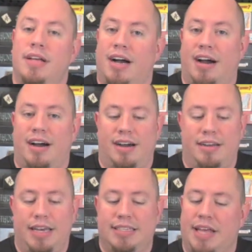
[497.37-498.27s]
I
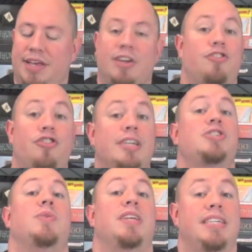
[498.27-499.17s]
think it
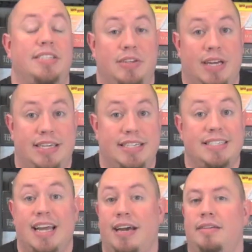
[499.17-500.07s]
just released in the United
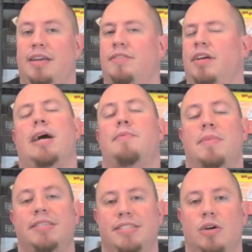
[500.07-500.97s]
States, not even a couple
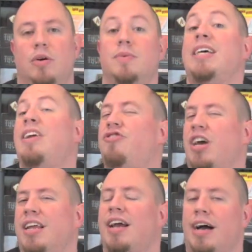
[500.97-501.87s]
months ago. It was at
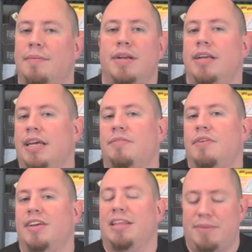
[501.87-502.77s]
Gen Con, but in
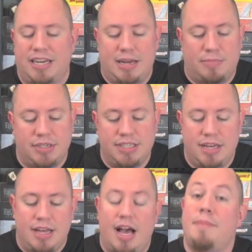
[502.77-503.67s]
very limited numbers,
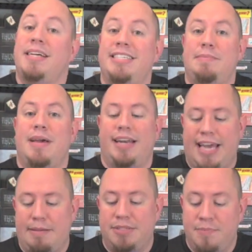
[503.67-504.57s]
by Z-Man
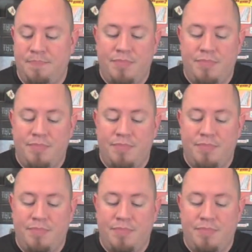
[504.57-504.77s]
Games.